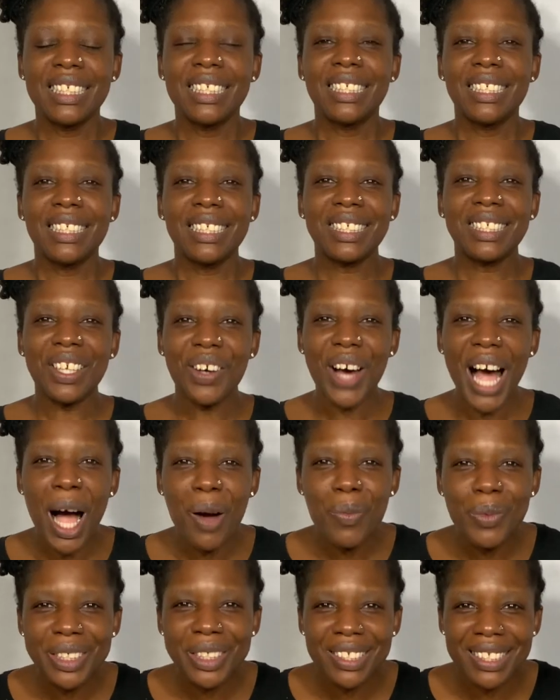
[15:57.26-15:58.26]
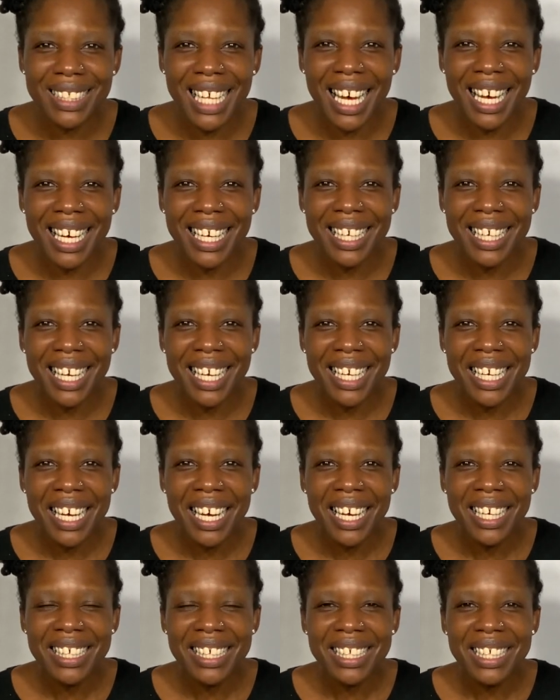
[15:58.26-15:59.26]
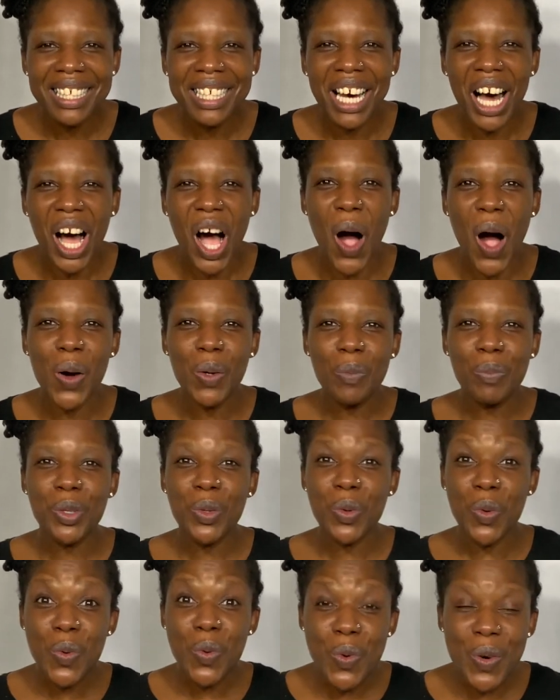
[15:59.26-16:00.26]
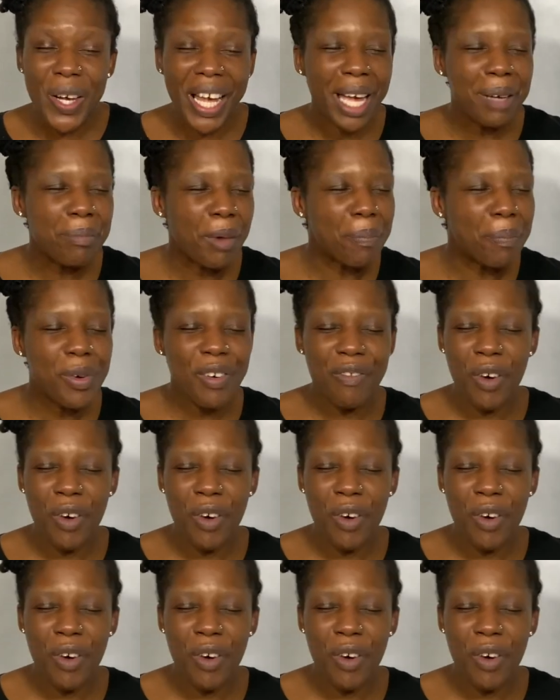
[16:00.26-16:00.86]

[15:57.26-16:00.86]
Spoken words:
So how was that? I hope you all came up with a